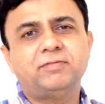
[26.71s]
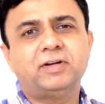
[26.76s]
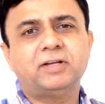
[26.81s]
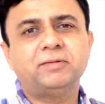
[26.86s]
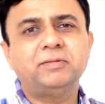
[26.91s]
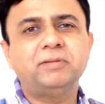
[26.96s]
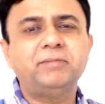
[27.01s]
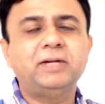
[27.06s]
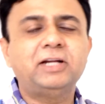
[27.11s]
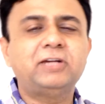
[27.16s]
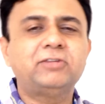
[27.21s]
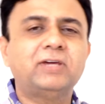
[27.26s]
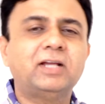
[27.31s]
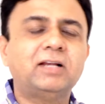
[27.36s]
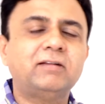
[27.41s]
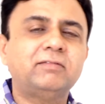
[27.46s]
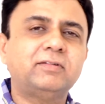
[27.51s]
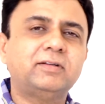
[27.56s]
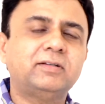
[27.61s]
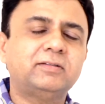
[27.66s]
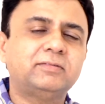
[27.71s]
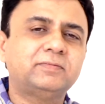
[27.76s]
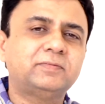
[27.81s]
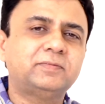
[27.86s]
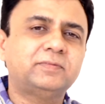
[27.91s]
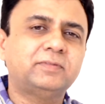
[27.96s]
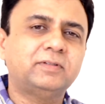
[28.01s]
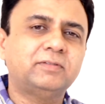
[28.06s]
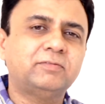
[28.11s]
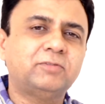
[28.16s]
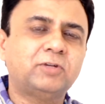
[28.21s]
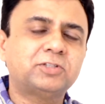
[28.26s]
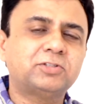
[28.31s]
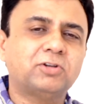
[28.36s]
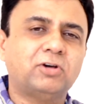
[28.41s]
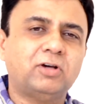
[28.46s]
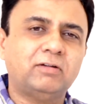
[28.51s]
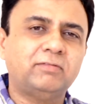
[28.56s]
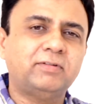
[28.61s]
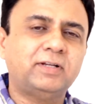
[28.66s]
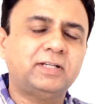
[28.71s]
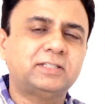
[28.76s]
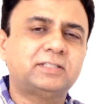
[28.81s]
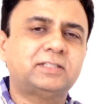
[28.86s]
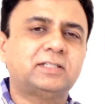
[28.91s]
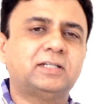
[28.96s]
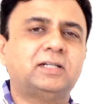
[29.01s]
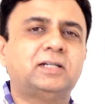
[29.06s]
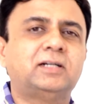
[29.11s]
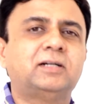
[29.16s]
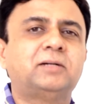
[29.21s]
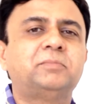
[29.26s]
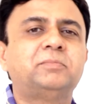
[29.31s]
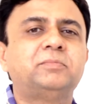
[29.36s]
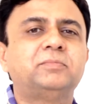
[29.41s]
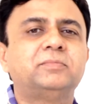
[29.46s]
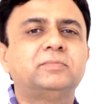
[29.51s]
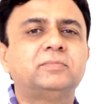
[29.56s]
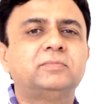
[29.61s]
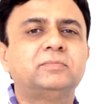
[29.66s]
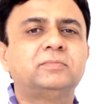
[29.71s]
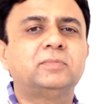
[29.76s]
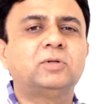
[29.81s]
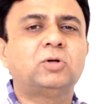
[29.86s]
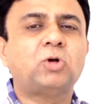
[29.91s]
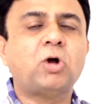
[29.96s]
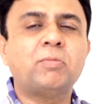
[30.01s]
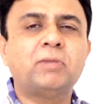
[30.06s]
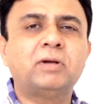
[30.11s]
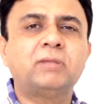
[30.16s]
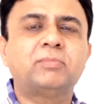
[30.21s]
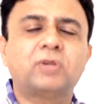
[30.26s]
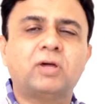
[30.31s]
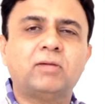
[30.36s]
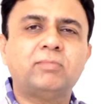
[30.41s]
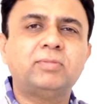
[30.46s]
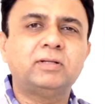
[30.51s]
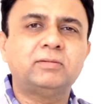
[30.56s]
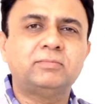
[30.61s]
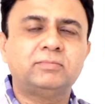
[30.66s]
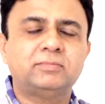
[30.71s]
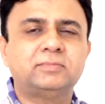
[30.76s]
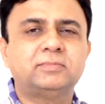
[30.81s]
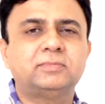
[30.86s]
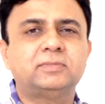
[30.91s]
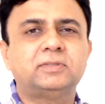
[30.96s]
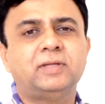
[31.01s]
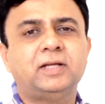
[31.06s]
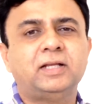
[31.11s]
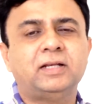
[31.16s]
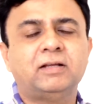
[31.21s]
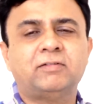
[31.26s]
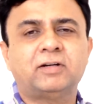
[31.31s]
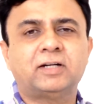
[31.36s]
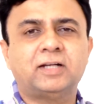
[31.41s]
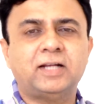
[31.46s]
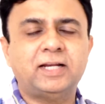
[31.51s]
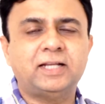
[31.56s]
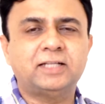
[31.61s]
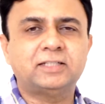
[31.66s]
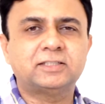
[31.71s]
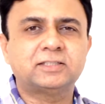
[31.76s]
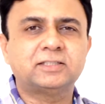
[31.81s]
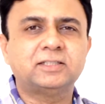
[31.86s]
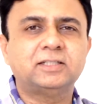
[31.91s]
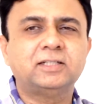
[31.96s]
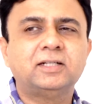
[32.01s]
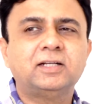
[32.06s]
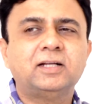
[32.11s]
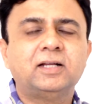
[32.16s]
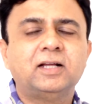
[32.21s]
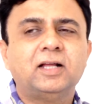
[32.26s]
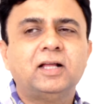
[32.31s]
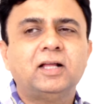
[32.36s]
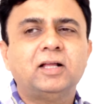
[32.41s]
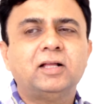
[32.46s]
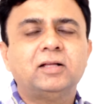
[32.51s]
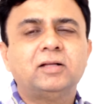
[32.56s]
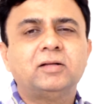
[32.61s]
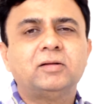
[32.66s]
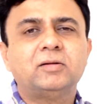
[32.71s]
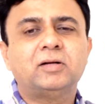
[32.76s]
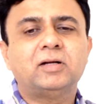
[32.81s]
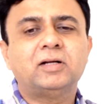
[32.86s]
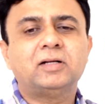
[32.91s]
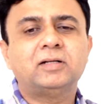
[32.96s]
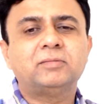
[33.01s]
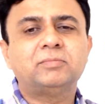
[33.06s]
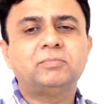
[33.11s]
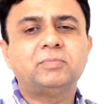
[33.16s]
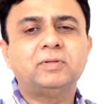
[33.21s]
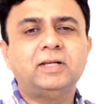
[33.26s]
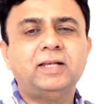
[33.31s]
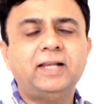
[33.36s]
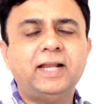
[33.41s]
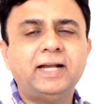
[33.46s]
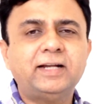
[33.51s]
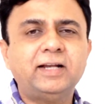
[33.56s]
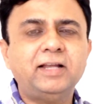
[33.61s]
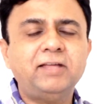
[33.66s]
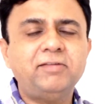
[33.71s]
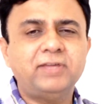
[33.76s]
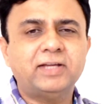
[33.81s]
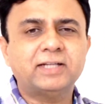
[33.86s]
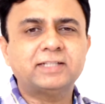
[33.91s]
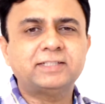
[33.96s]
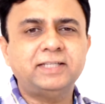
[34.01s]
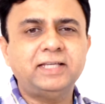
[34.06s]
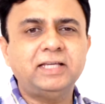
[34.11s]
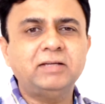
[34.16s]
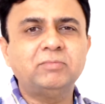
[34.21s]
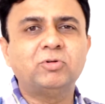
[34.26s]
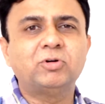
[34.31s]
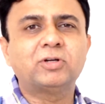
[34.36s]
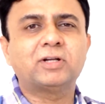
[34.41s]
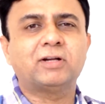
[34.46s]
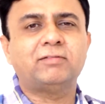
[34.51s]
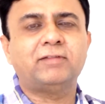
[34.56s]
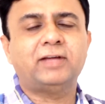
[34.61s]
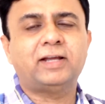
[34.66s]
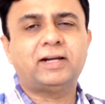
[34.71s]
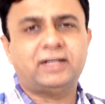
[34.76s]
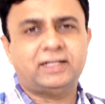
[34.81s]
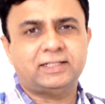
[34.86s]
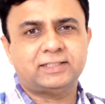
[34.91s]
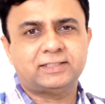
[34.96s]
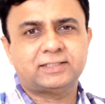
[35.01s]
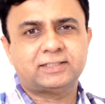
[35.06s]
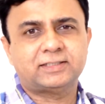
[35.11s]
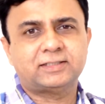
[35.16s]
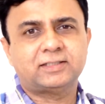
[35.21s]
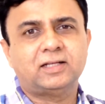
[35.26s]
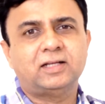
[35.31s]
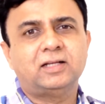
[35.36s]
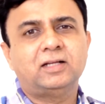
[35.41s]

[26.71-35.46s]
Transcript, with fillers: vitamin B12 was always a common problem in our clinics. Uh, lately we are seeing more awareness